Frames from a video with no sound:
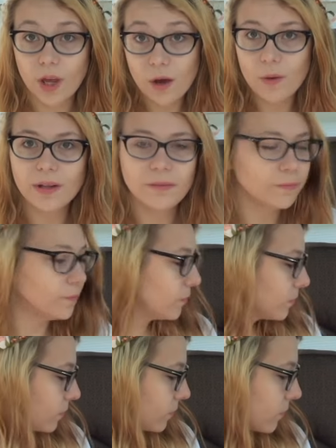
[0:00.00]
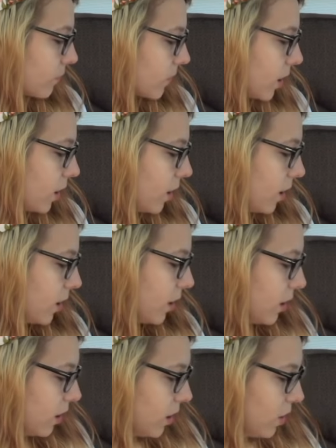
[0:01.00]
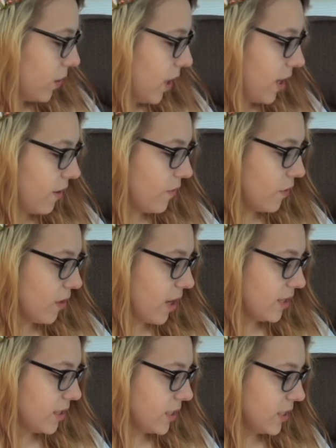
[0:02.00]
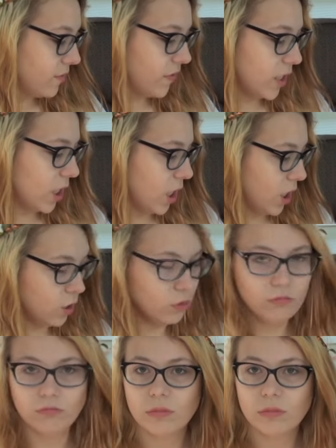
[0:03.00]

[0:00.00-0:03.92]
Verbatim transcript: Oh. Okay, if you liked this video,